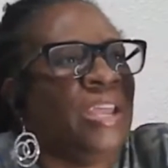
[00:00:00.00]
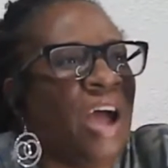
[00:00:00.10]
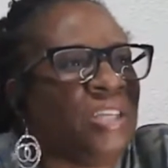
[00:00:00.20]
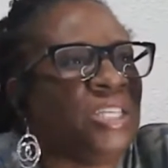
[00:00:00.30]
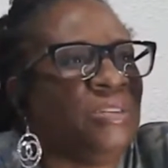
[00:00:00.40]

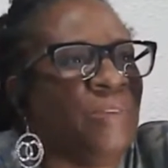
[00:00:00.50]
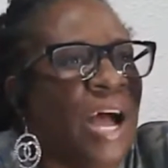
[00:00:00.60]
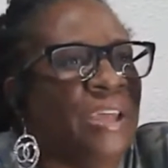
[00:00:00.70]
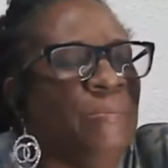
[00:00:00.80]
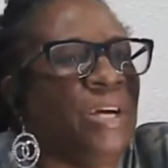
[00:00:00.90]
Y'all sit
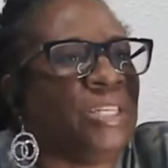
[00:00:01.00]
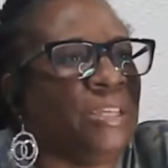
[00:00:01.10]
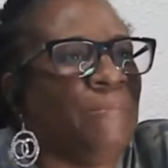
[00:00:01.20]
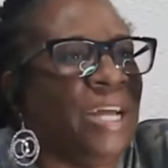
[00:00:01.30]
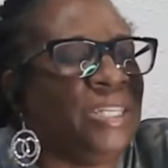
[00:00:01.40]
around here because
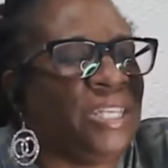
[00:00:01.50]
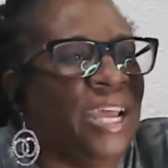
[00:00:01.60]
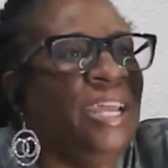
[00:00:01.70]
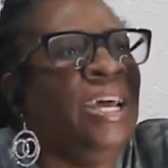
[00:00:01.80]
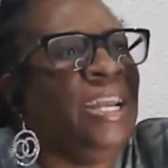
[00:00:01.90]
somebody
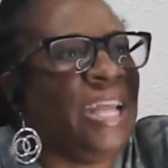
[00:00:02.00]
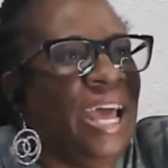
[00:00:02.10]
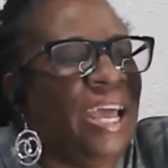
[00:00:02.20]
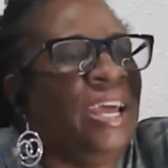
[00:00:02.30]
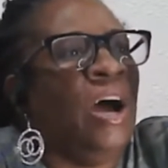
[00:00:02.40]
say
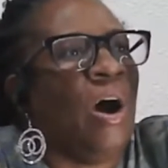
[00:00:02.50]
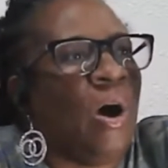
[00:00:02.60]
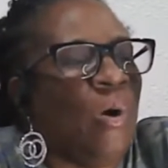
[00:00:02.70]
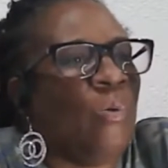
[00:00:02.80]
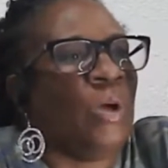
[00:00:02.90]
that,
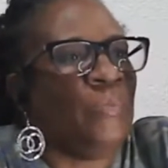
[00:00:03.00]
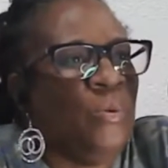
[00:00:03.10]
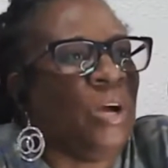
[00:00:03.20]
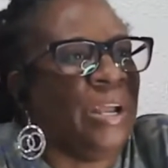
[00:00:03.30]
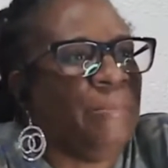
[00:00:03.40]
oh, if
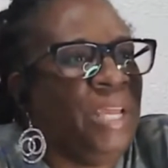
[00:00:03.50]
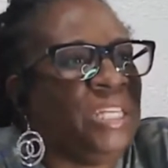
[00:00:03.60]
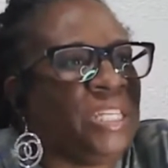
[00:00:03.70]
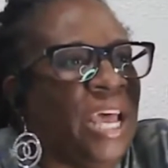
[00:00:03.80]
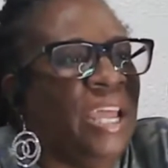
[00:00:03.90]
you come to me
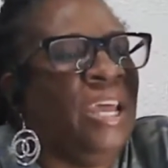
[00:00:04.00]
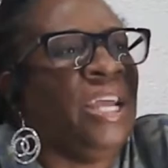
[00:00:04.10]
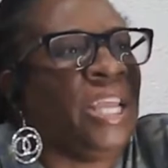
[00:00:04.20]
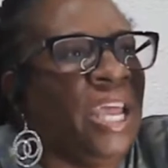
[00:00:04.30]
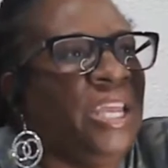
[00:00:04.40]
and say,
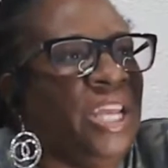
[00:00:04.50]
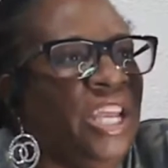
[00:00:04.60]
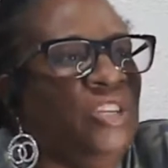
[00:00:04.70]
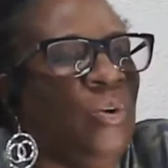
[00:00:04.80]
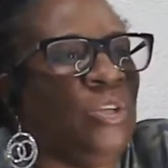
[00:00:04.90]
can
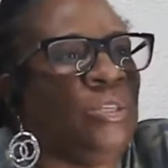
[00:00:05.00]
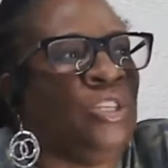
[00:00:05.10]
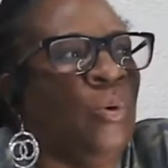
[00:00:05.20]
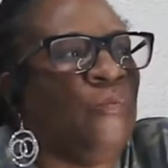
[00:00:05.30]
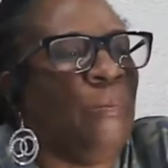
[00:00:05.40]
you do
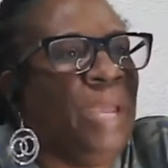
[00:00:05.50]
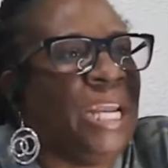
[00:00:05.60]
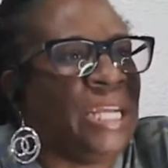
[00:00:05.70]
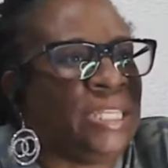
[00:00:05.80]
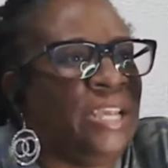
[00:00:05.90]
it for me?
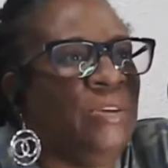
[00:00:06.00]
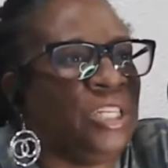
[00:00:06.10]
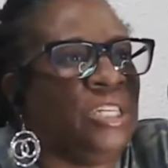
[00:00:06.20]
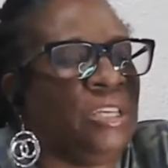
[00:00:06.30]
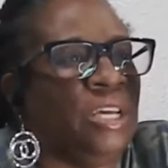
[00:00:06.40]
And I say
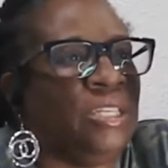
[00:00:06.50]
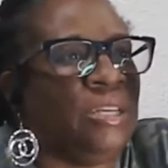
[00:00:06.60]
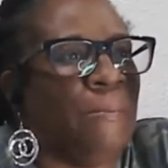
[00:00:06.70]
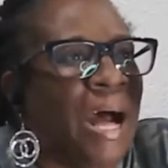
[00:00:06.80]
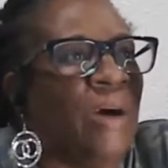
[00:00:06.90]
it's
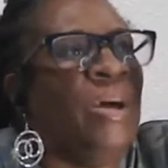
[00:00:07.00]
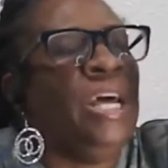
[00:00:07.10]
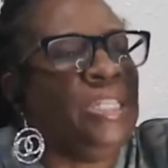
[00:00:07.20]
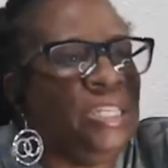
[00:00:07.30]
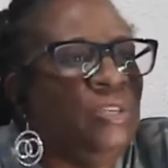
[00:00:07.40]
an amount,
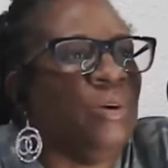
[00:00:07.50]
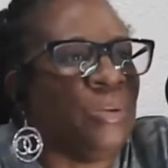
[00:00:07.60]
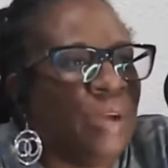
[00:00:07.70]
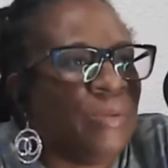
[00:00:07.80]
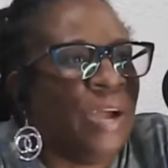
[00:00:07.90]
then you
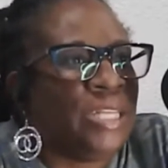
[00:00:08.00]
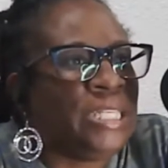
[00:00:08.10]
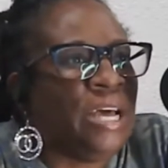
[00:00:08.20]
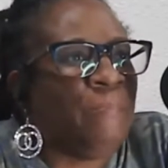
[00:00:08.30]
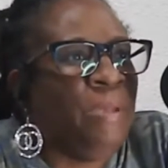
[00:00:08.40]
want to run around and
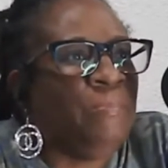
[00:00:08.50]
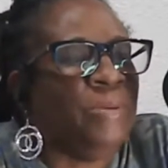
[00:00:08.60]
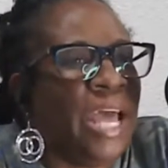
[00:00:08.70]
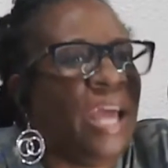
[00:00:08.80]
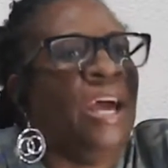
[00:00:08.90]
tell
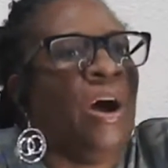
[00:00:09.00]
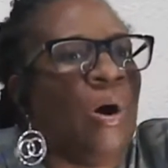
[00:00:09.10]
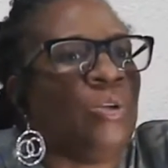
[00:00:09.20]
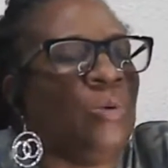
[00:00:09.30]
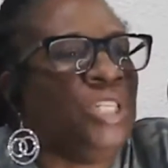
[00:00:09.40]
people that,
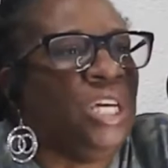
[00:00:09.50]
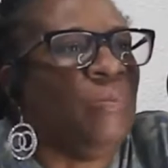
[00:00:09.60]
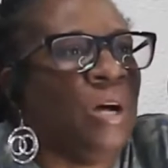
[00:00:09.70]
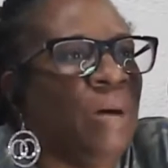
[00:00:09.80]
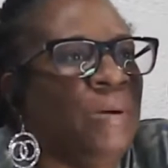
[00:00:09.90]
oh, don't deal
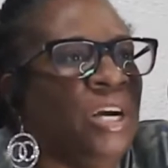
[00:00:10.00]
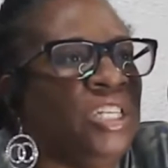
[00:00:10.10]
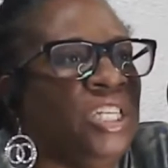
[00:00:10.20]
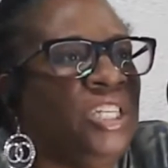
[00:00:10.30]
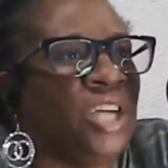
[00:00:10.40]
with her
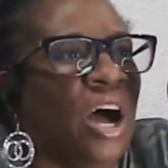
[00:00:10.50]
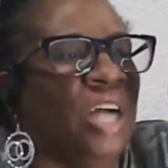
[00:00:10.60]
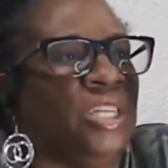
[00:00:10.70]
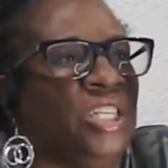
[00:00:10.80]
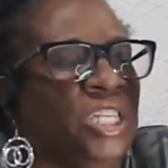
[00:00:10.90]
because she
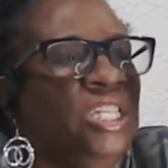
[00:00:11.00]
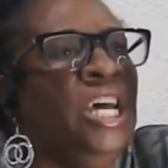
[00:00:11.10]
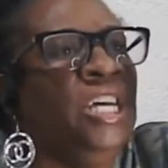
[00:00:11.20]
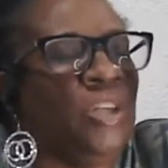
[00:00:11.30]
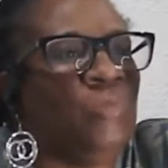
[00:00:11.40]
charged, or she
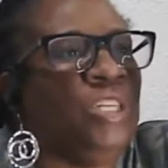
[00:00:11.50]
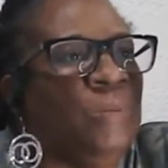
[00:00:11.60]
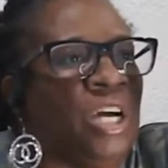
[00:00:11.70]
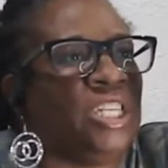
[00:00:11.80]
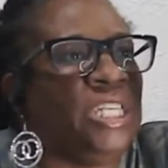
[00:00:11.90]
don't deal
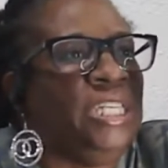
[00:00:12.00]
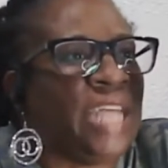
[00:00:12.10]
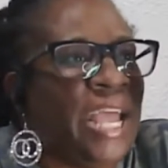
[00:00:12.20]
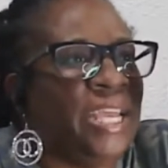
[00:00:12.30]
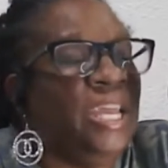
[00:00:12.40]
with her because she
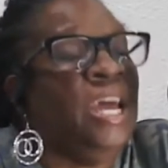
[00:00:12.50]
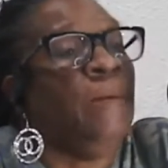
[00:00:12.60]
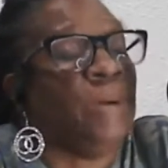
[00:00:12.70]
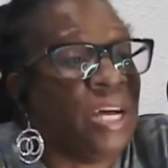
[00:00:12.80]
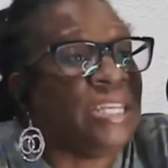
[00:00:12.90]
janky,
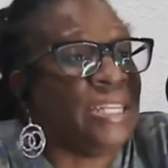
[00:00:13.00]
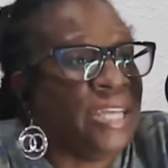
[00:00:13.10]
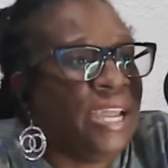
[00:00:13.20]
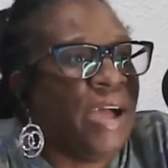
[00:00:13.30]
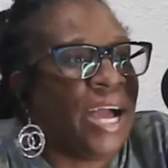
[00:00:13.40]
because I
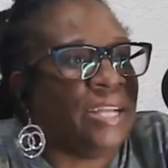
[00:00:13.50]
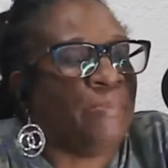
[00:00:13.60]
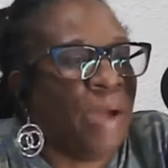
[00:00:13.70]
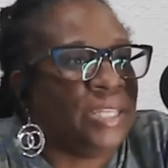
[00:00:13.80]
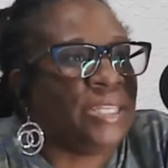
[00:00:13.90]
tell you I got a
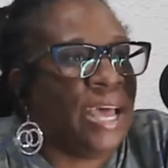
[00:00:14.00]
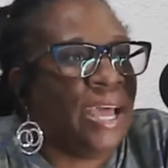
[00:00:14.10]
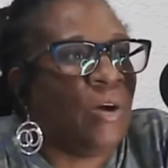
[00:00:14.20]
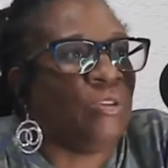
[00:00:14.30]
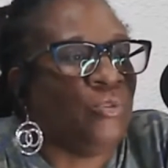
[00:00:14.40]
price
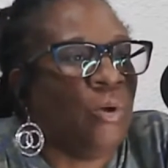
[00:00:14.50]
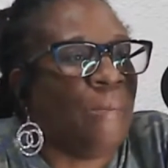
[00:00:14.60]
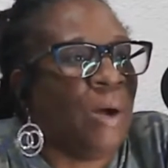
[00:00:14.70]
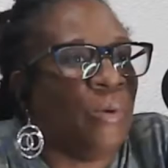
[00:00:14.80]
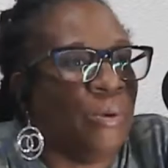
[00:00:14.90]
tag on doing
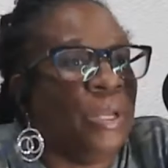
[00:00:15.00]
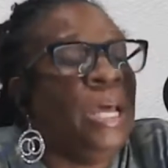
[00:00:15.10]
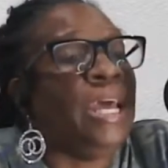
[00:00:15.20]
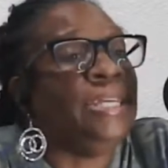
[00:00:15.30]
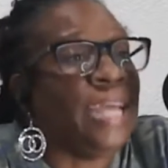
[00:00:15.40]
my work.
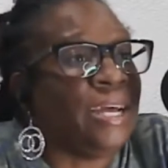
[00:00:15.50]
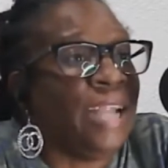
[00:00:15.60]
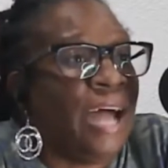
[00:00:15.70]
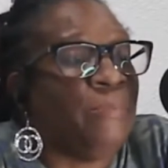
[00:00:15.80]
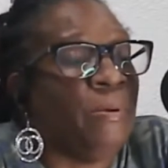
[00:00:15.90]
It take a
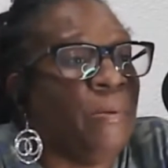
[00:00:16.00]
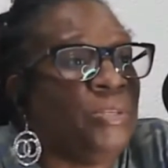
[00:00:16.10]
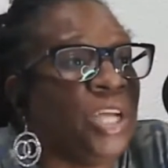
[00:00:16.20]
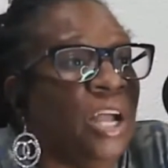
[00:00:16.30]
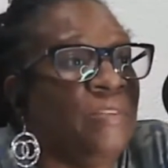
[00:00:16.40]
lot to
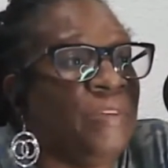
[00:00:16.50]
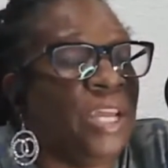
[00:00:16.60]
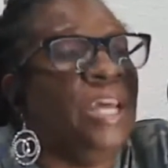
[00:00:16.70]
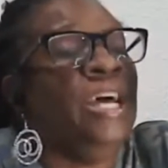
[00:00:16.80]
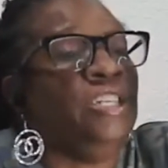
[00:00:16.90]
promote y'all
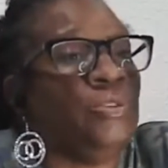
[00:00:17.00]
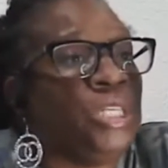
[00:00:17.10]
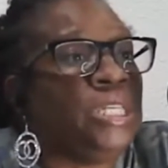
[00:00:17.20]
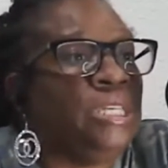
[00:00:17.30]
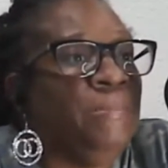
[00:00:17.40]
event. Don't
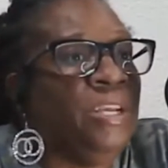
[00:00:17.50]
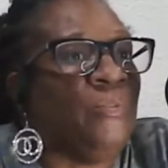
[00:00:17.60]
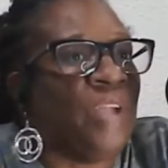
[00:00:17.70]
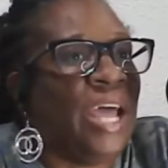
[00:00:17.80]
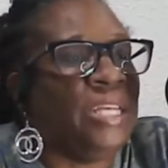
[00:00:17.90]
just send me no
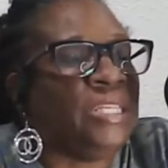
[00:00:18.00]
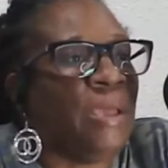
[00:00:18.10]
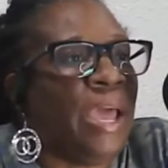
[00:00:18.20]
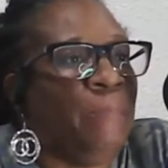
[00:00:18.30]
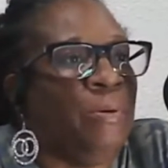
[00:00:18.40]
flyer and say,
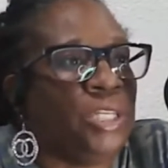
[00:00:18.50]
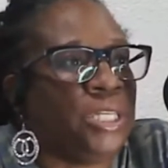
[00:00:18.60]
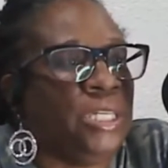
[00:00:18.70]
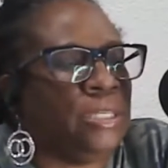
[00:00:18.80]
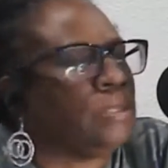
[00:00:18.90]
hey, push
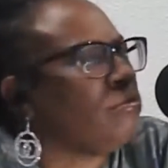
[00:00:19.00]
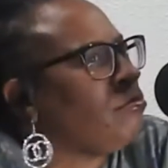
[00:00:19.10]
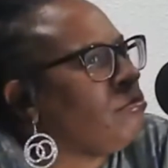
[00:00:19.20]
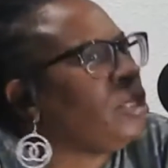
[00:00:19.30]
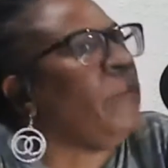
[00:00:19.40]
this.
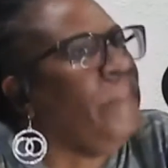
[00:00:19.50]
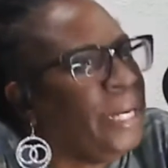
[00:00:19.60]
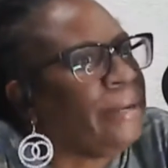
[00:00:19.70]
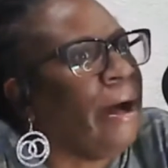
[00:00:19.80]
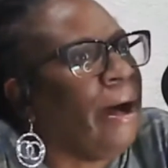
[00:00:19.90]

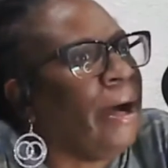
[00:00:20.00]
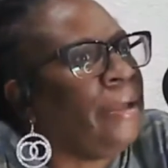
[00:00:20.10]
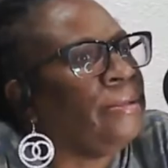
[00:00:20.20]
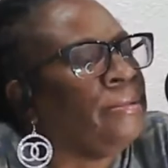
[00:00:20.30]
Men of God.